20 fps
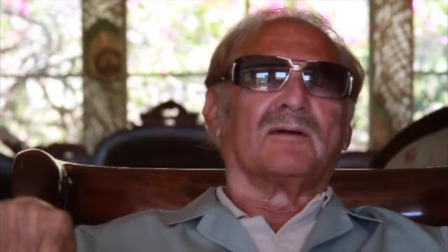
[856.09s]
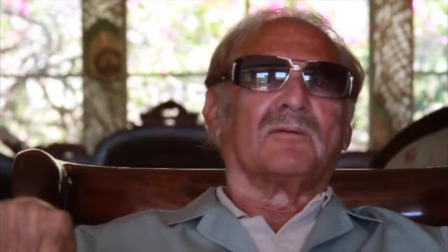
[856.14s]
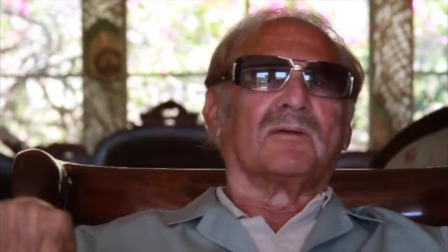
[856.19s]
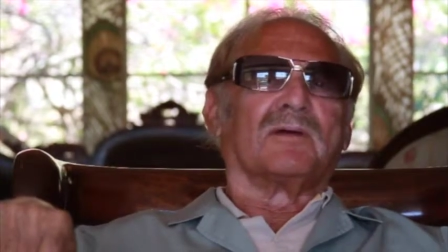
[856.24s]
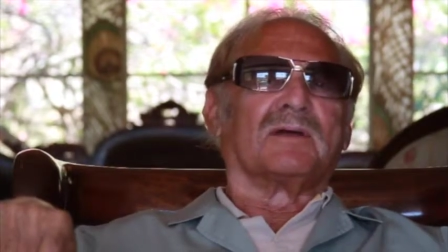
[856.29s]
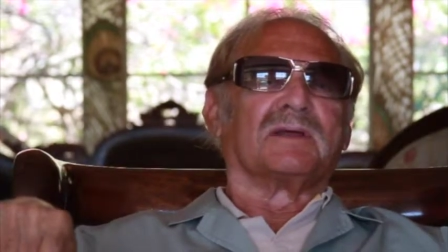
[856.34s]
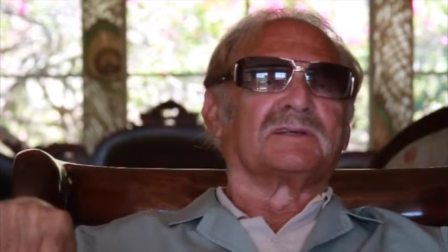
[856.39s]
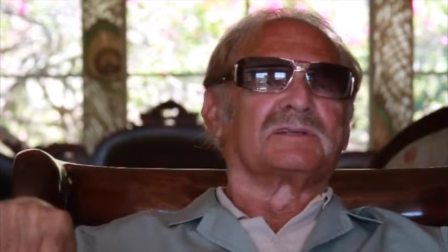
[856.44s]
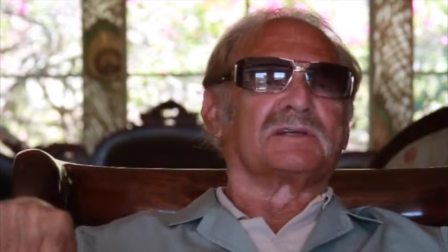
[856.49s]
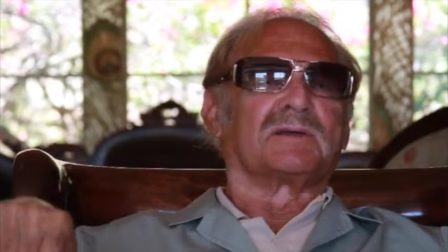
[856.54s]

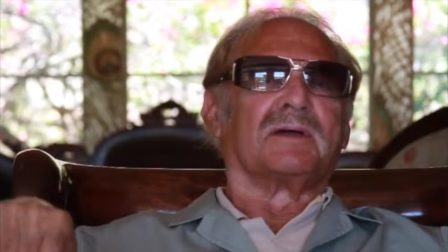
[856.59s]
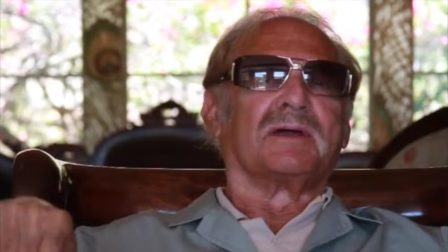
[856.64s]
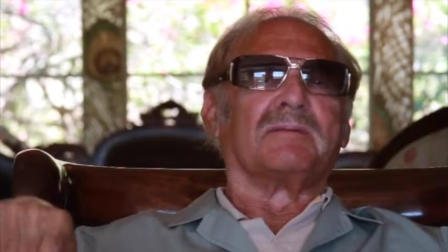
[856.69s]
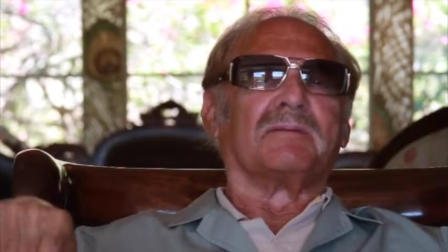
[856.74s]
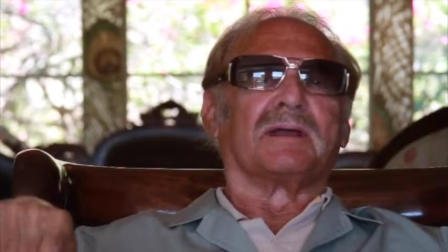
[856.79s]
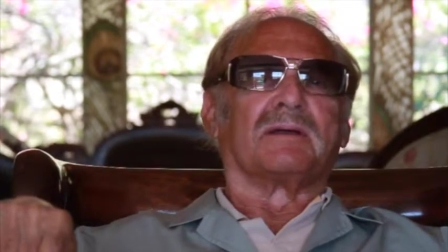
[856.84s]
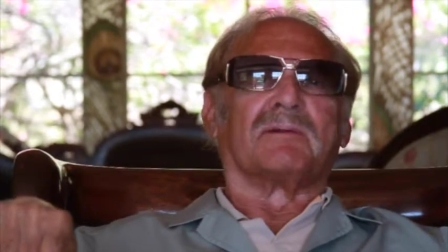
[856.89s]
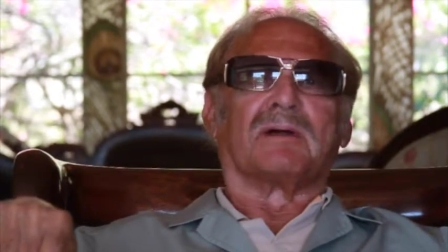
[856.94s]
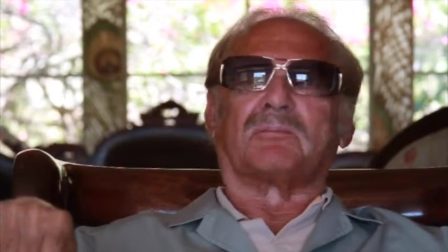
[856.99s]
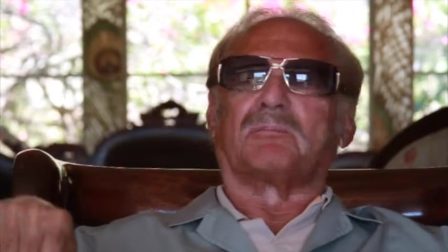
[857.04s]
where he's
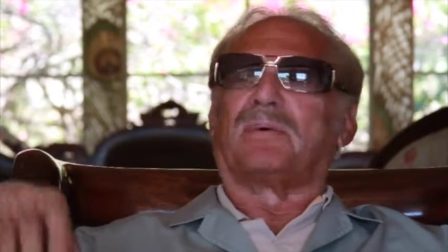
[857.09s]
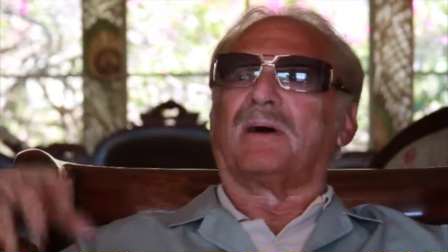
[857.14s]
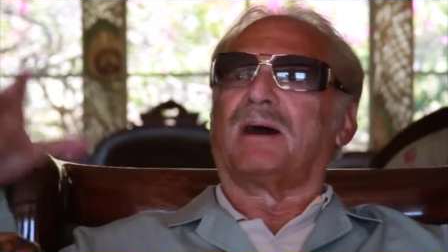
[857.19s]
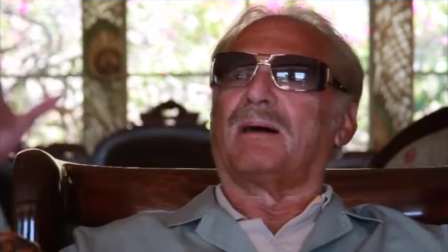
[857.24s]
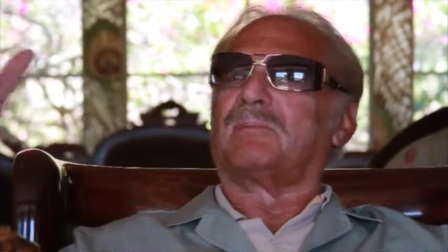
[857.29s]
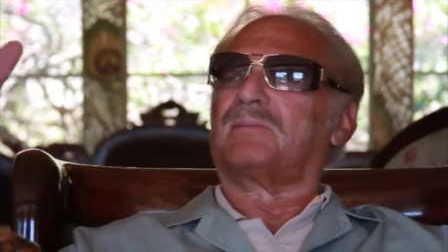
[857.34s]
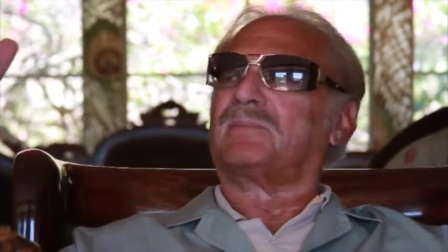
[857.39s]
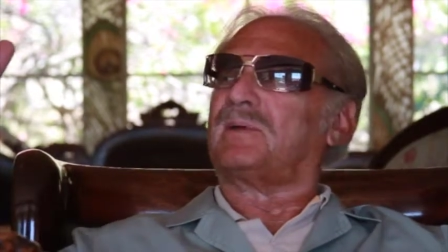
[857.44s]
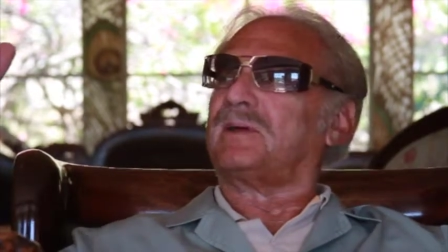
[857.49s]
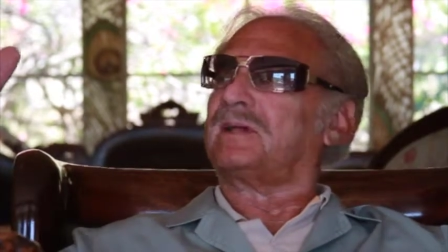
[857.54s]
screaming about
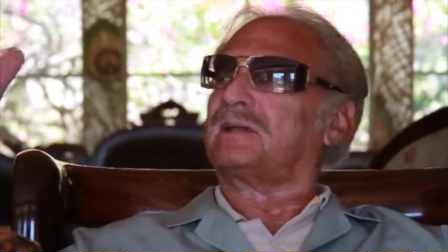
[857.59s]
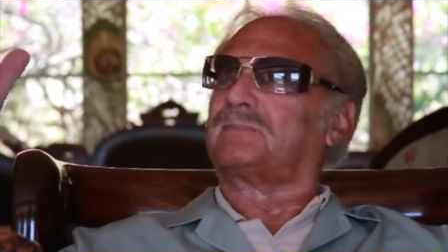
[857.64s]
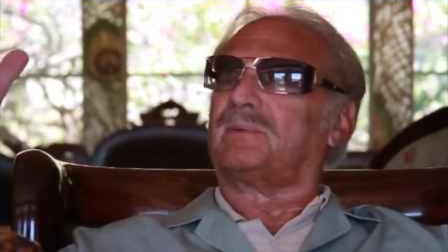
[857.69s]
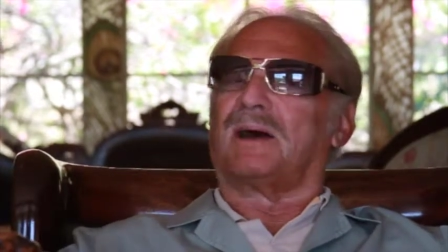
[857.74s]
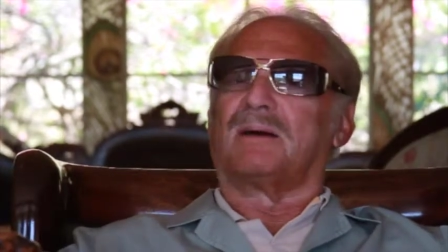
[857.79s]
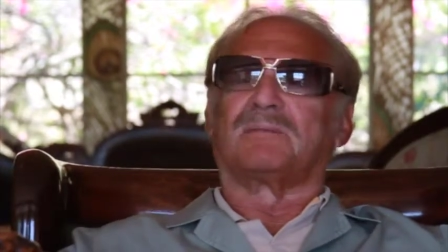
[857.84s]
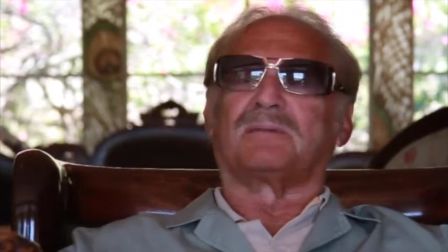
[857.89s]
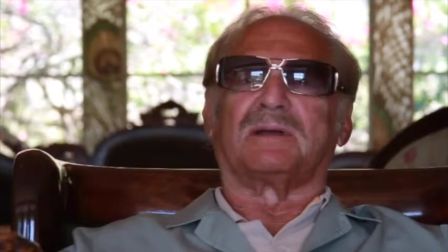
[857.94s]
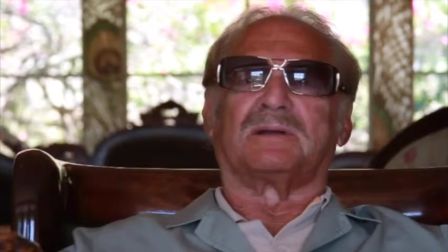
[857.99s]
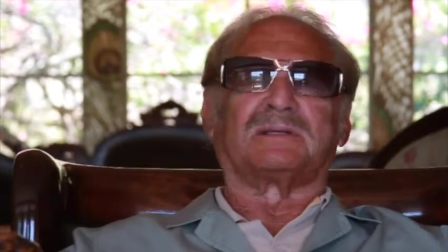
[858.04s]
palm trees,
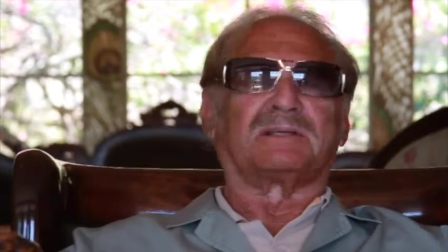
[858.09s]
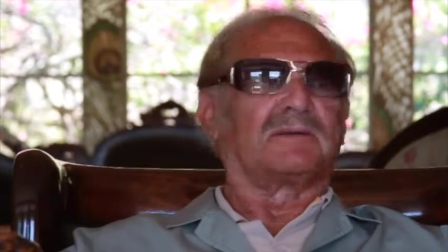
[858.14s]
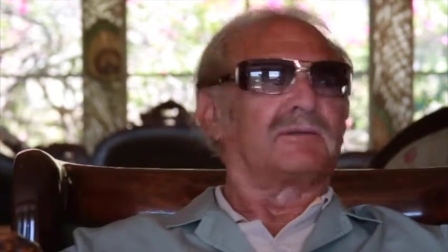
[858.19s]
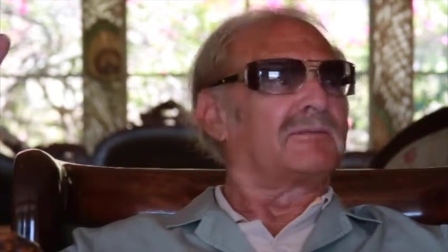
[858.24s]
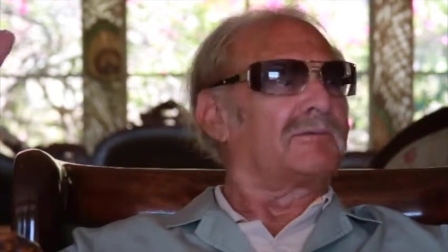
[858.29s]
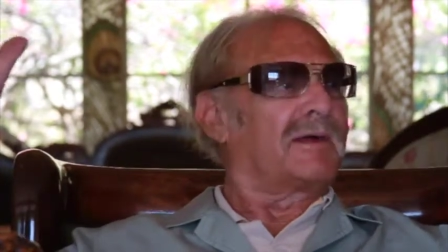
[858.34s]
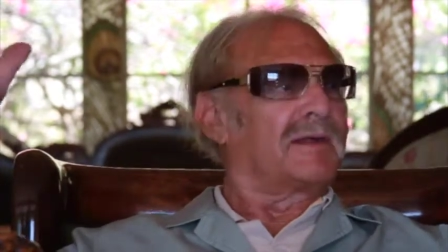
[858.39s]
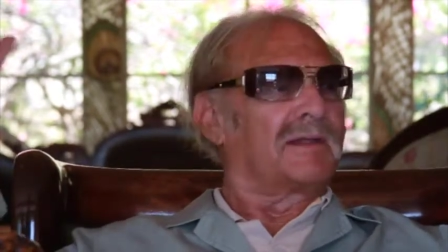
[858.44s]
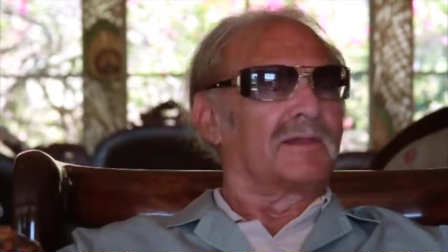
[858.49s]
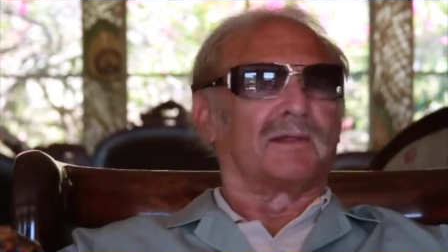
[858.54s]
palm trees,
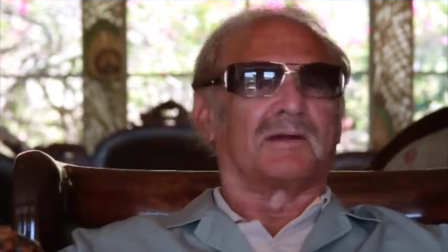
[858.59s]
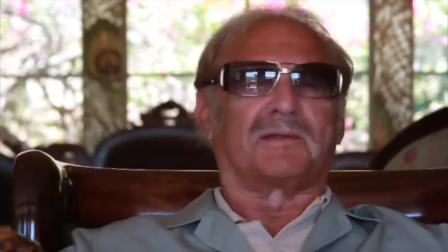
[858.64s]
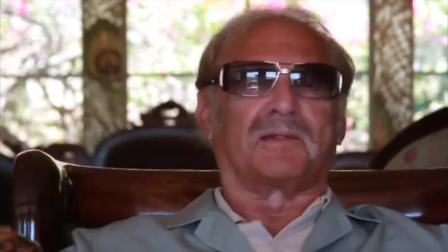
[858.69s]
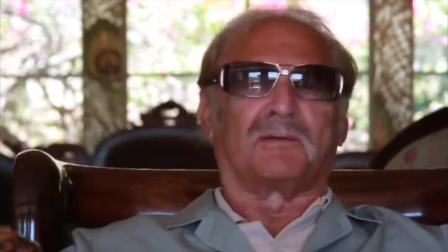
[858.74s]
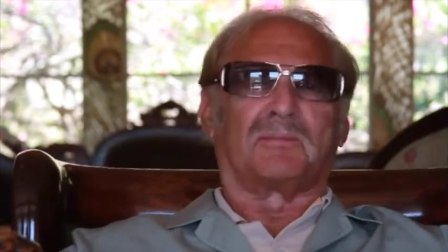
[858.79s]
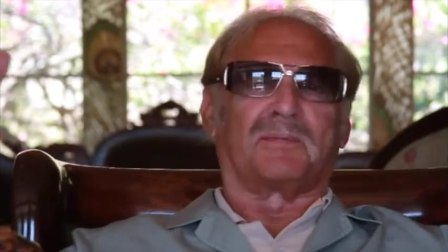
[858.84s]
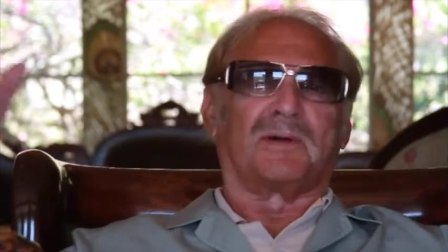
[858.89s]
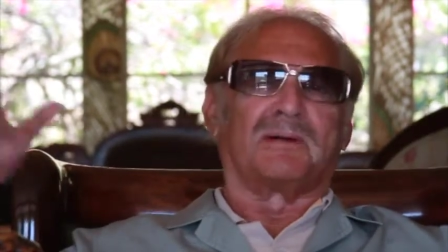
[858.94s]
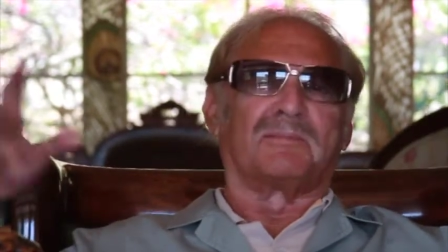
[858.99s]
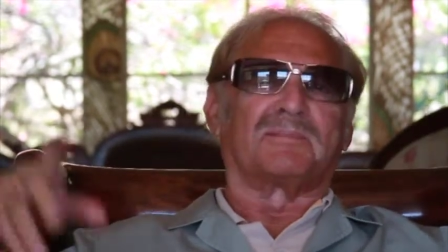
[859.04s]
everywhere he looked
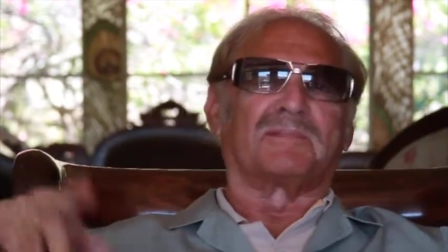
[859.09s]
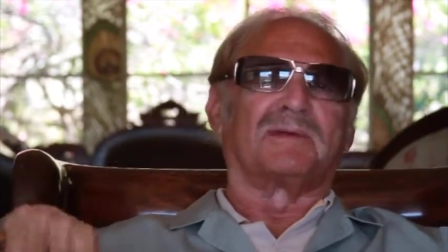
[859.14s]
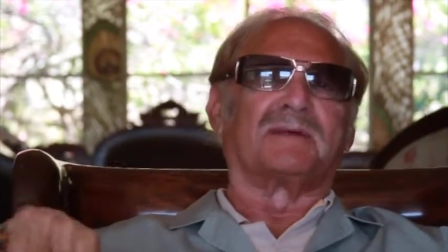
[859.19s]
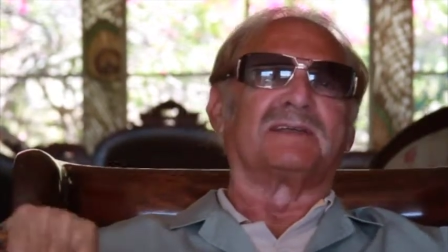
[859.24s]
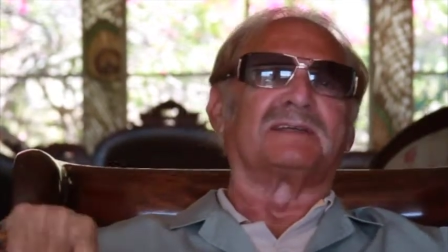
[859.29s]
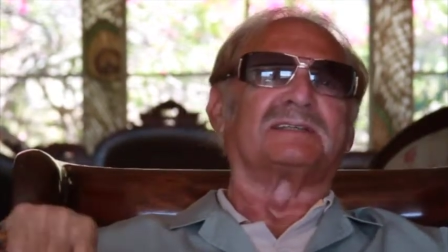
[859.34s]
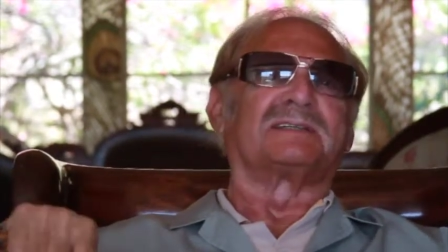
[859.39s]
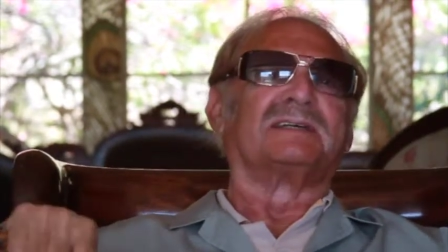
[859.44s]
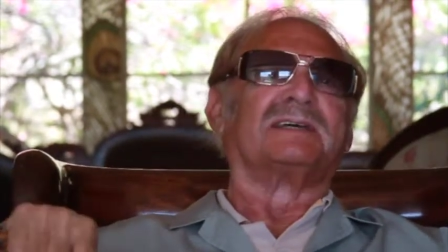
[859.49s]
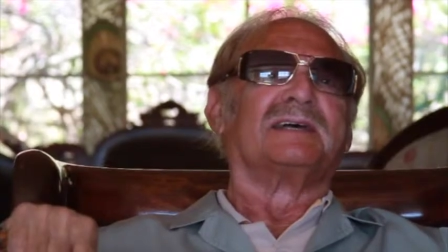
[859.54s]
there were palm mm-hmm.
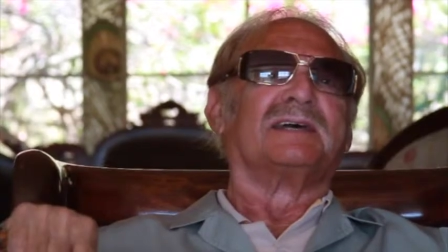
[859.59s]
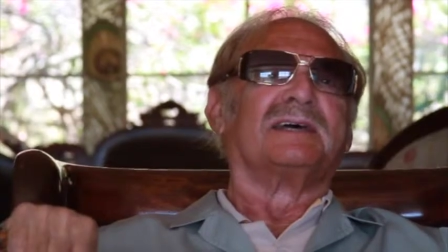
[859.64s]
trees.